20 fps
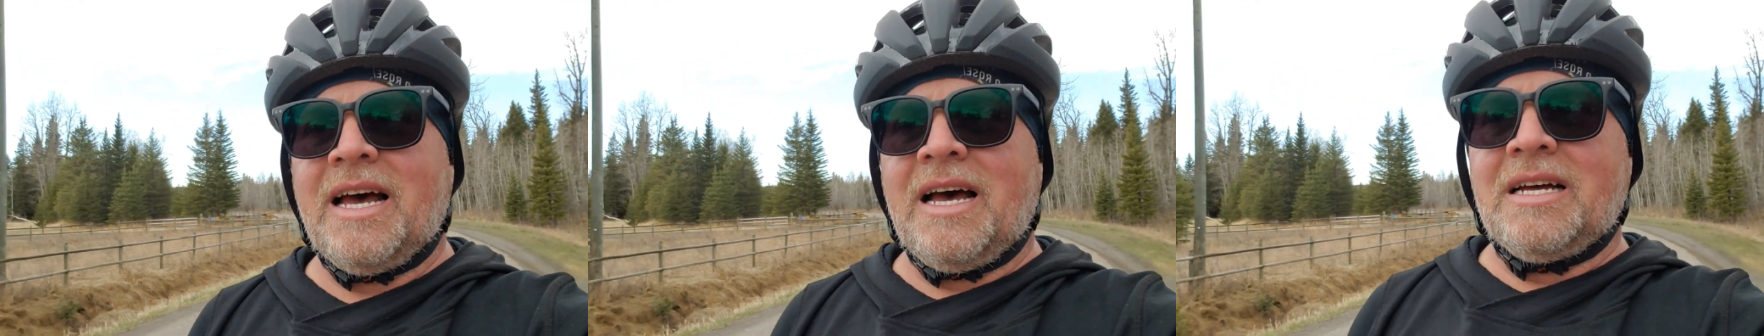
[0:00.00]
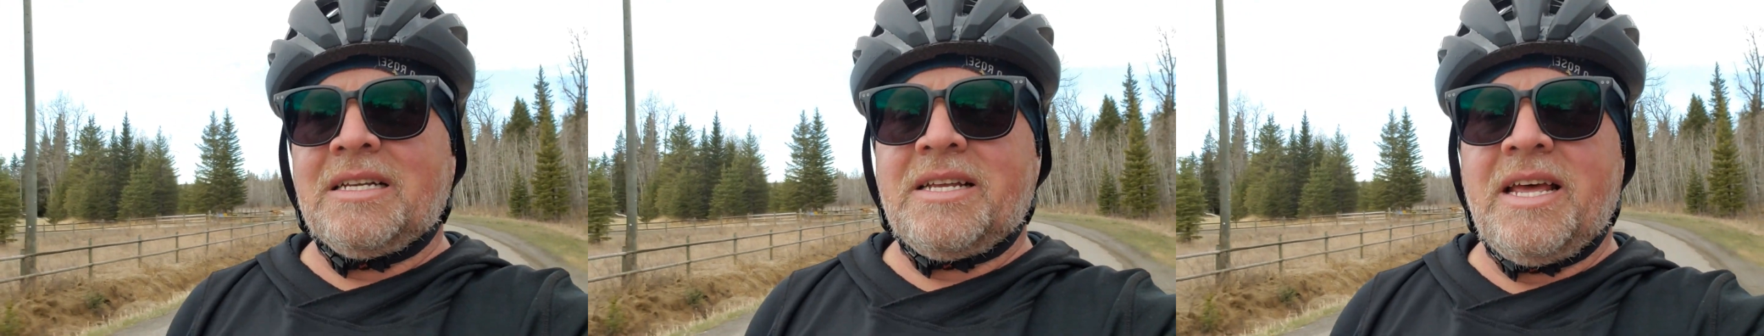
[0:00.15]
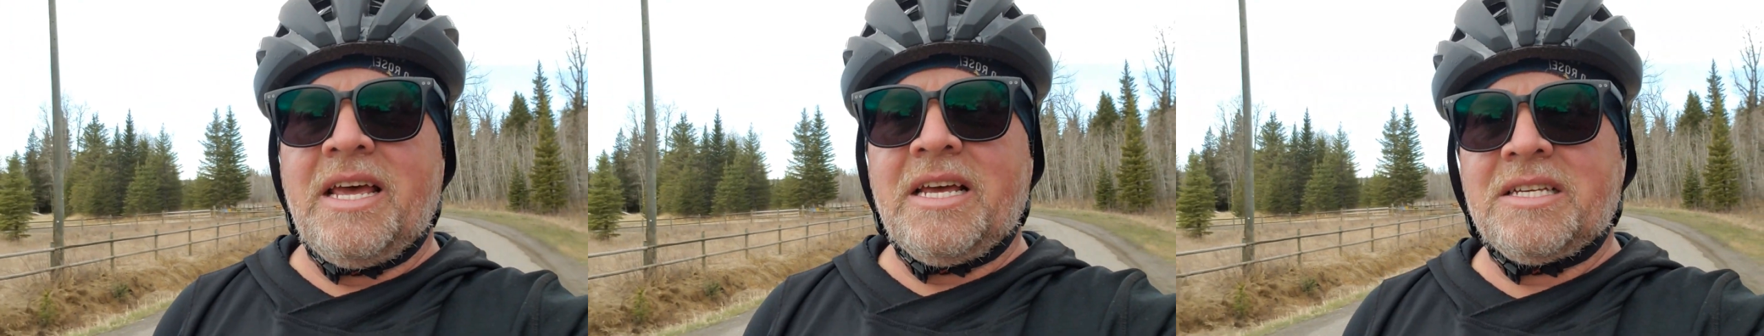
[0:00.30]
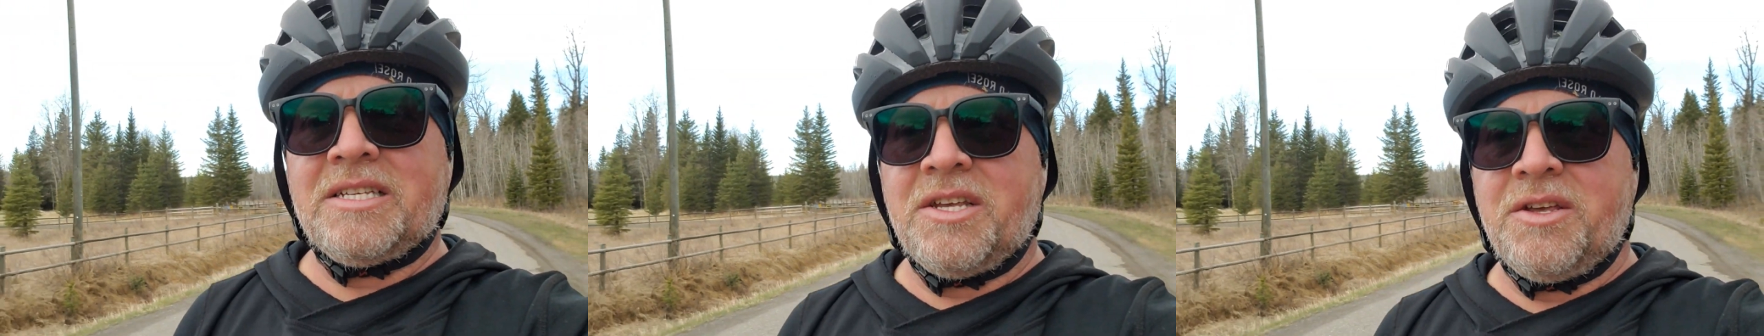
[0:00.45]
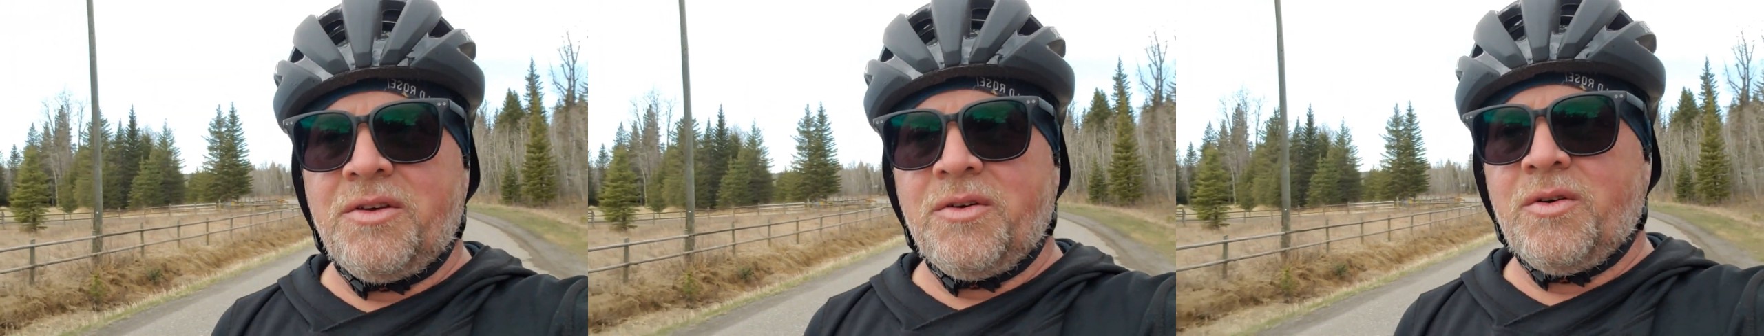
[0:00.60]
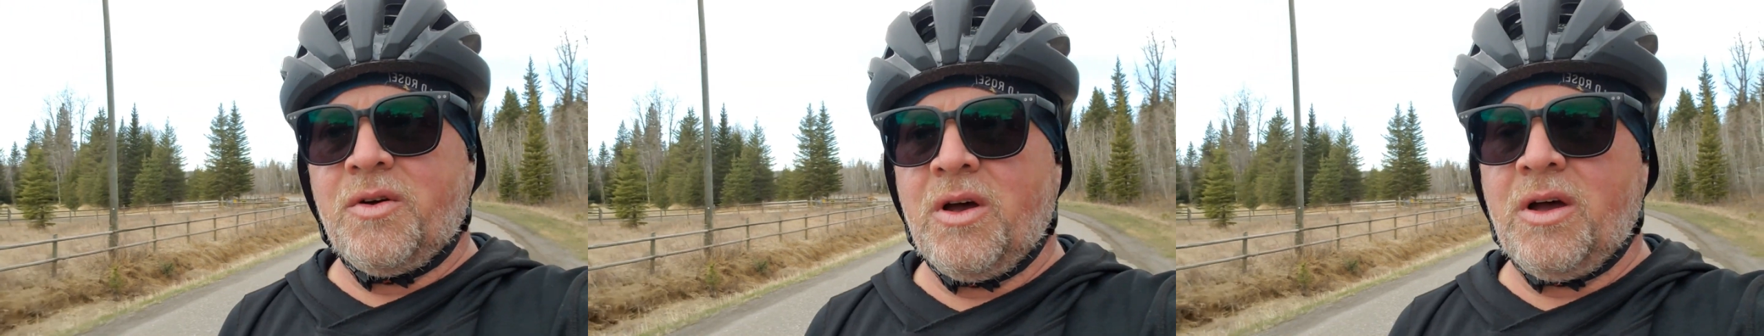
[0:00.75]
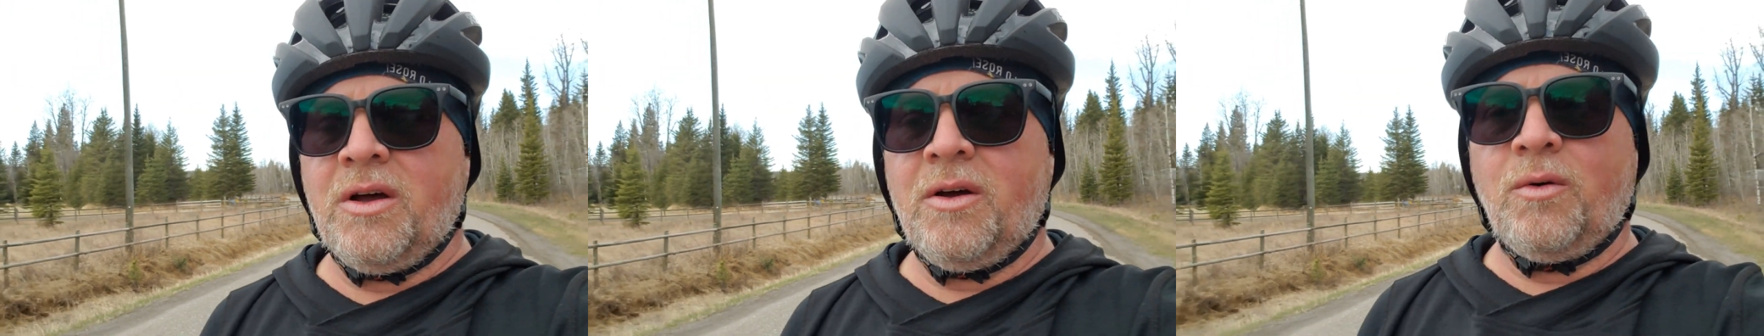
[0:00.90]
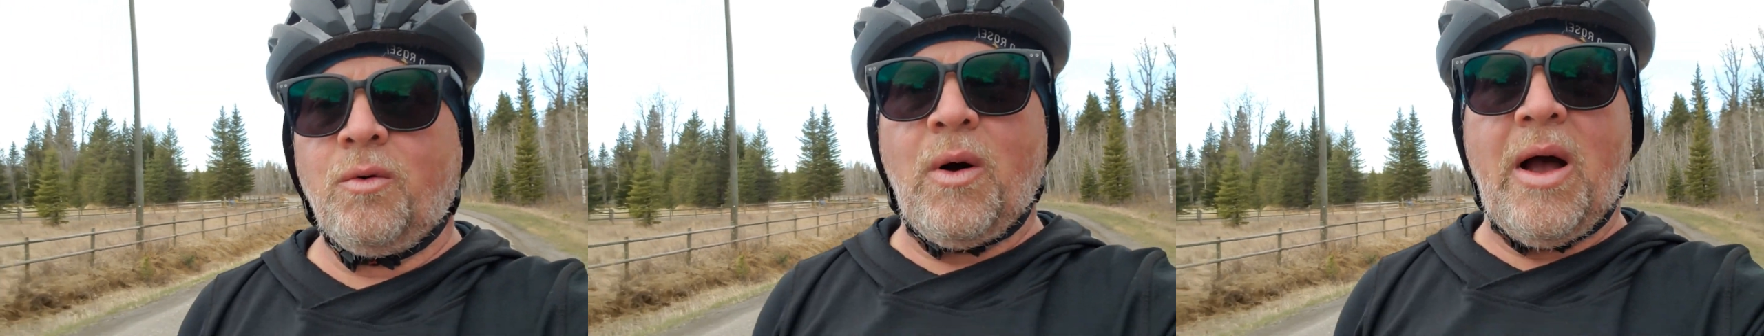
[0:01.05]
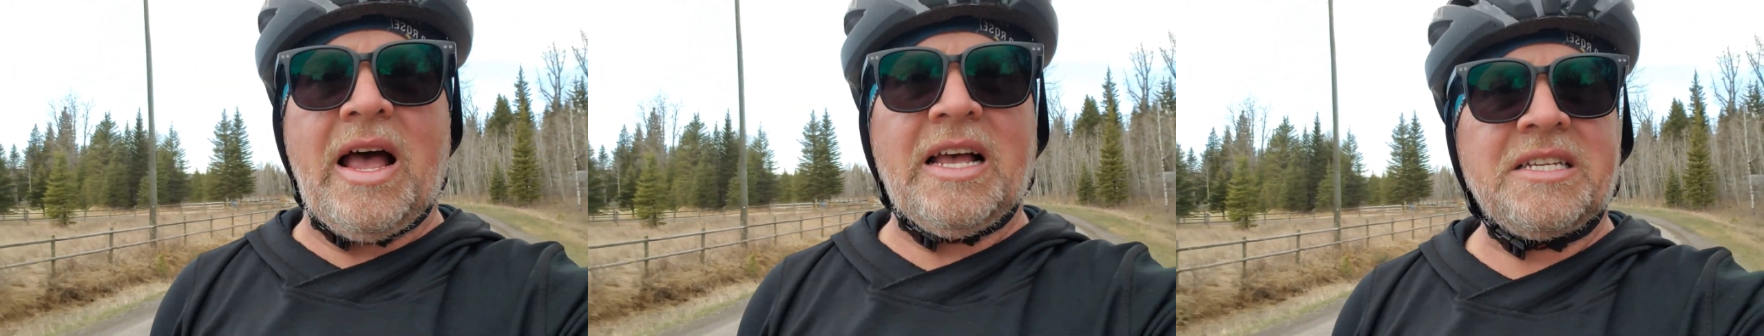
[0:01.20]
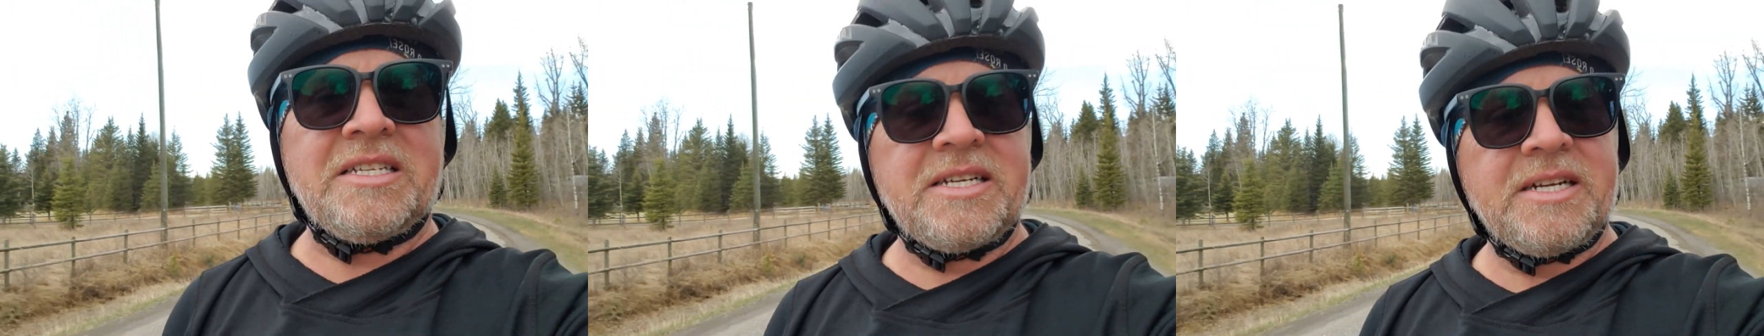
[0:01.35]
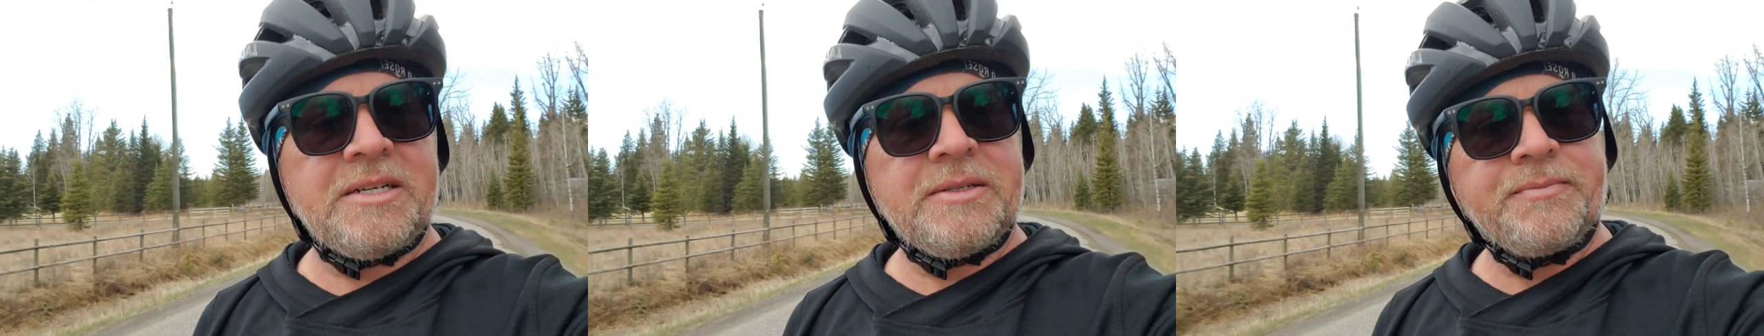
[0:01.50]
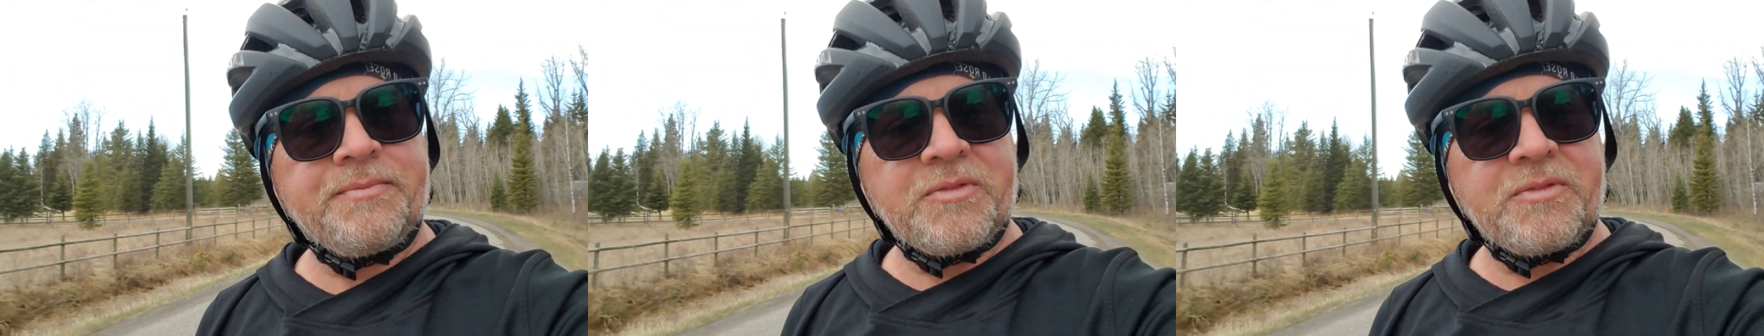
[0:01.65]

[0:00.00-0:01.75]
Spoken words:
takes you west.